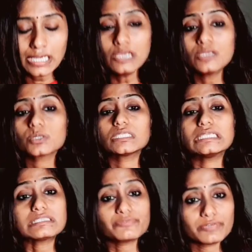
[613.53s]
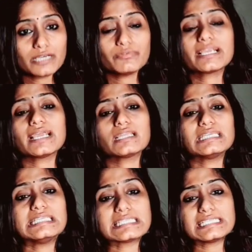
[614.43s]
So these fear we can
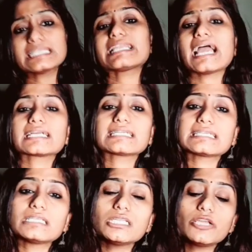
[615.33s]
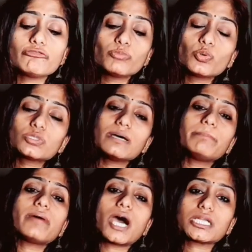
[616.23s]
easily tackle if both the
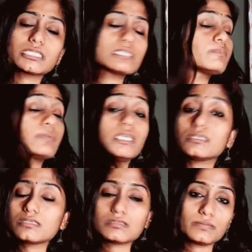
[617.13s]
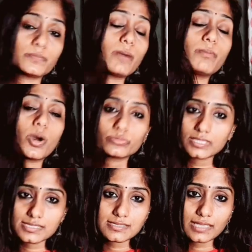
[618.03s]
partner speaks about
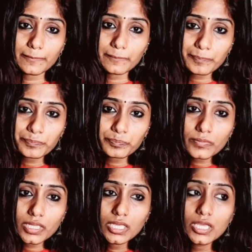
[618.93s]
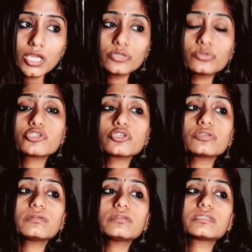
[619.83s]
this thing. You
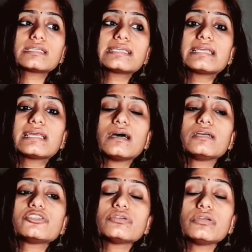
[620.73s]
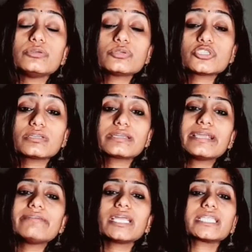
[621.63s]
should
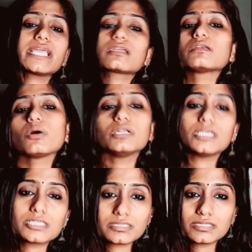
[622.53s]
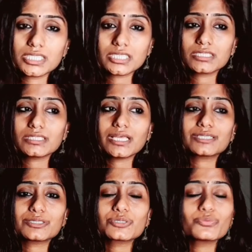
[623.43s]
give and take knowledge.
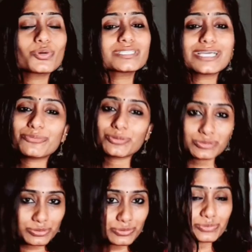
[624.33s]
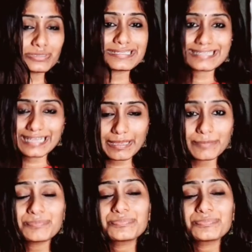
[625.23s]
That is what I want to say,